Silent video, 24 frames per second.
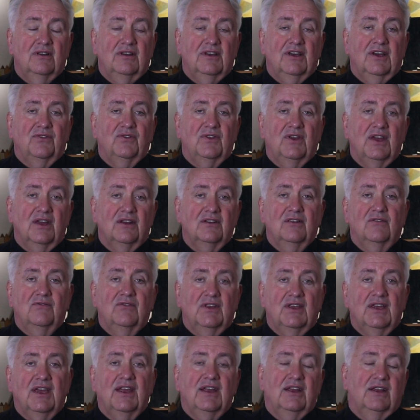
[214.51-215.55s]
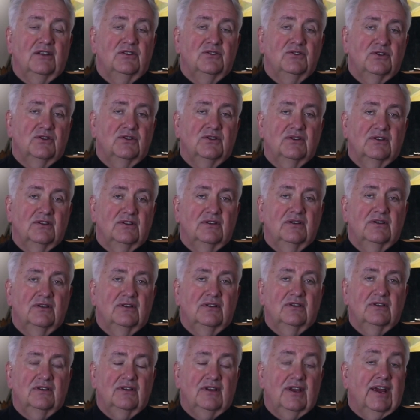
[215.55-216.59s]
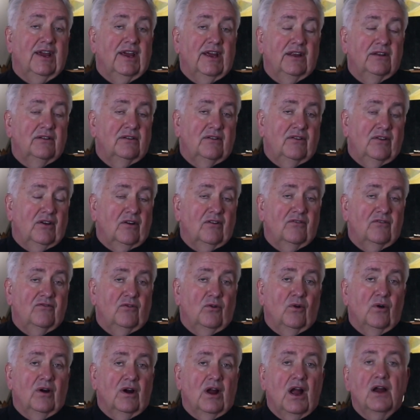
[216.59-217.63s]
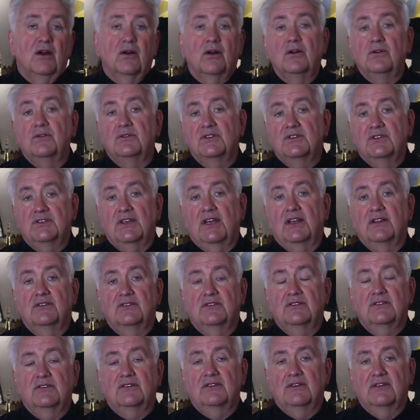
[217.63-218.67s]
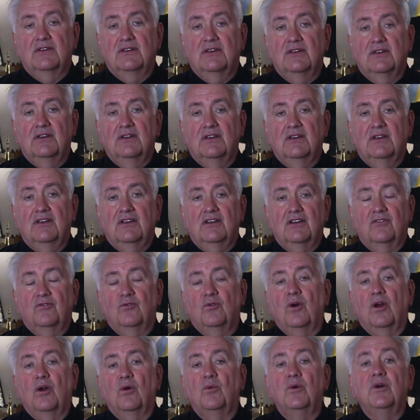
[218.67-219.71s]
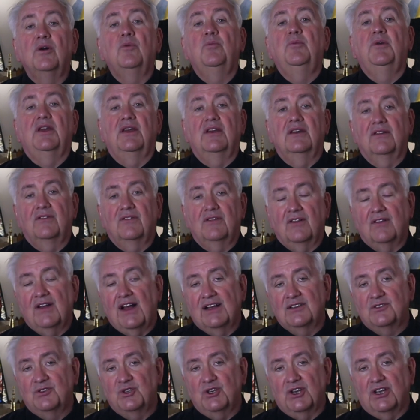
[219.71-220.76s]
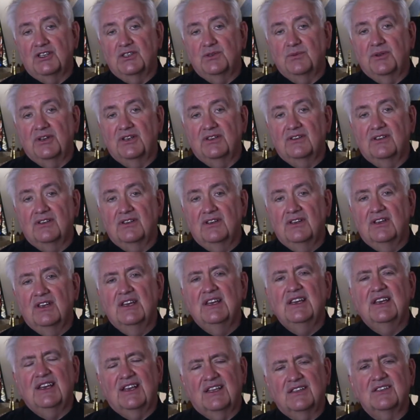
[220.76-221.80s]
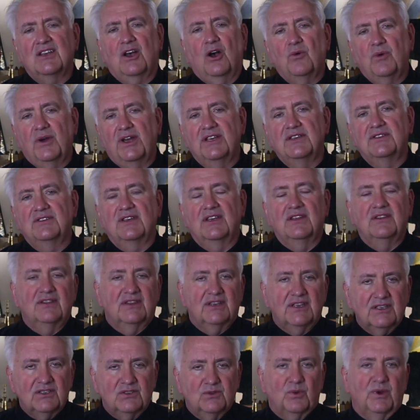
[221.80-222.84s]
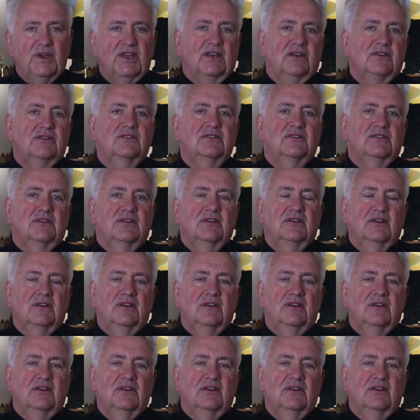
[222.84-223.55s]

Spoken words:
at the end of the age, and therefore our own sense of where we'll be in the last judgment. It's always in these weeks